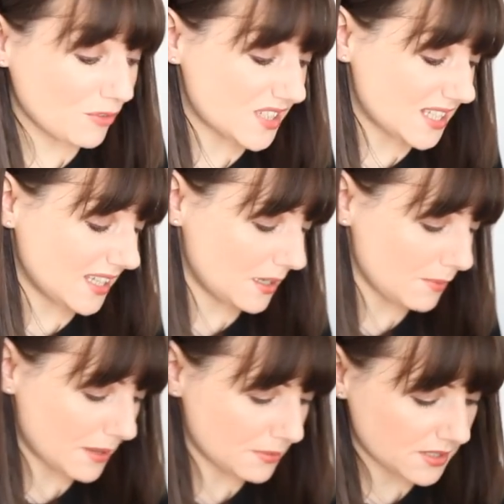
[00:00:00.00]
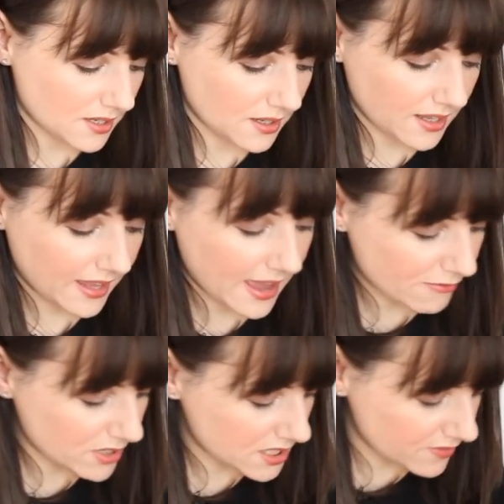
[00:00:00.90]
obviously going to be able to get
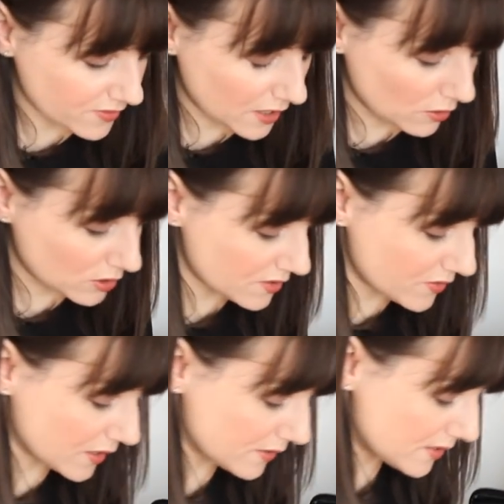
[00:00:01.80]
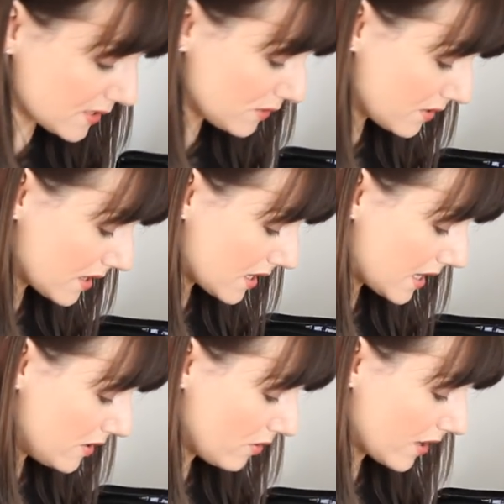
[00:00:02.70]
rid of a lot of those soon
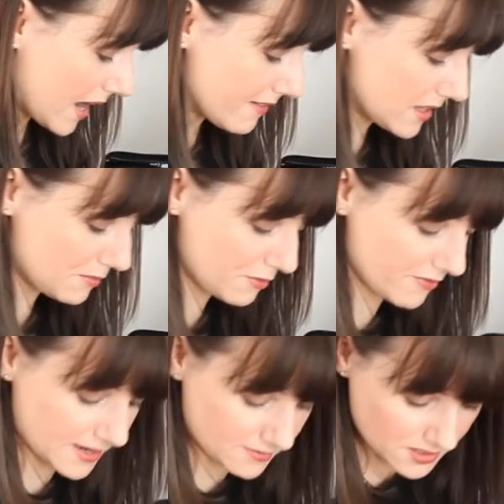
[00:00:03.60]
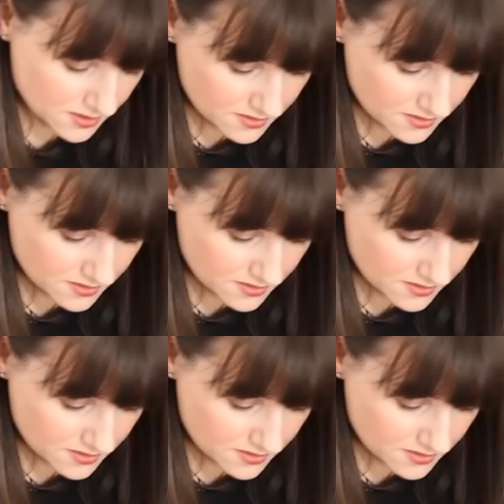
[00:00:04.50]
and not carry them around